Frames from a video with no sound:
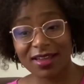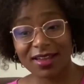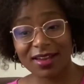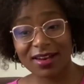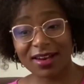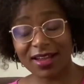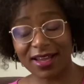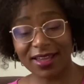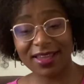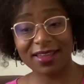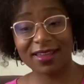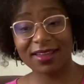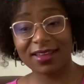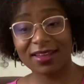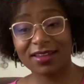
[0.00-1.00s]
like,
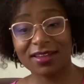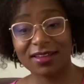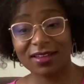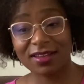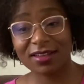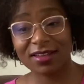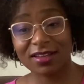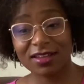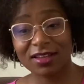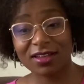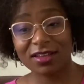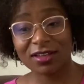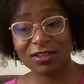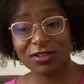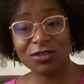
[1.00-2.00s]

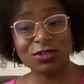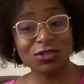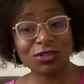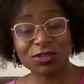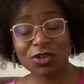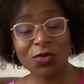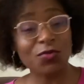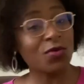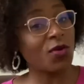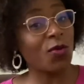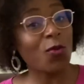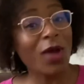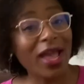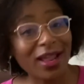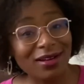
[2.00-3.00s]
you just don't know
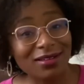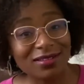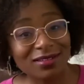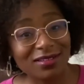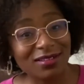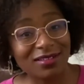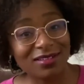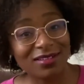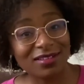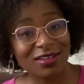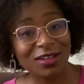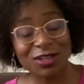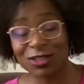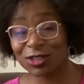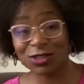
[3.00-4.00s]
when.
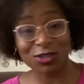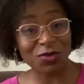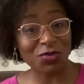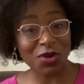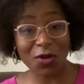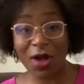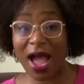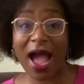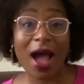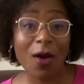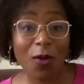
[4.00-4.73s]
You just don't know how.